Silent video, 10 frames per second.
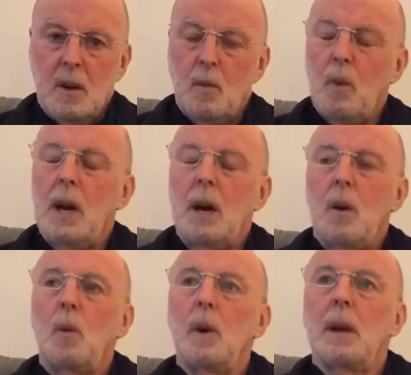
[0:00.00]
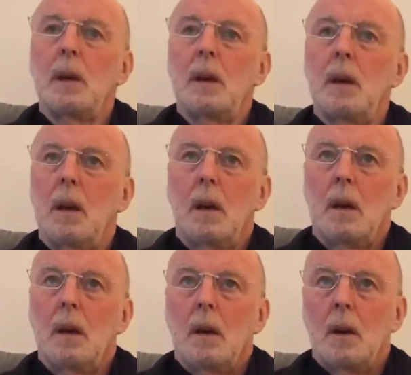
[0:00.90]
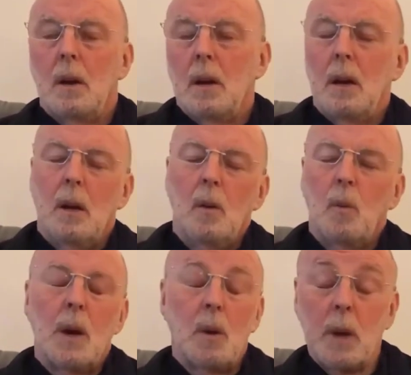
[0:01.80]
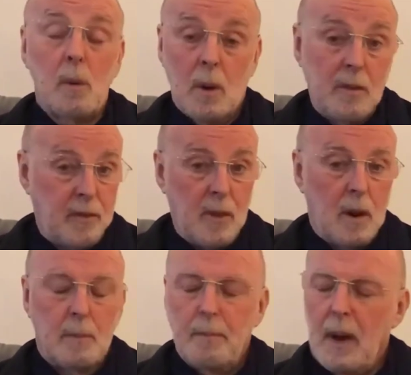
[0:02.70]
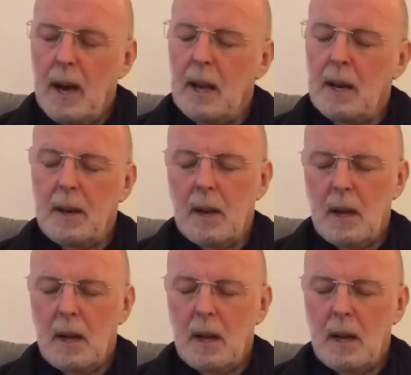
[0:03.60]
and where we uh, where we were from and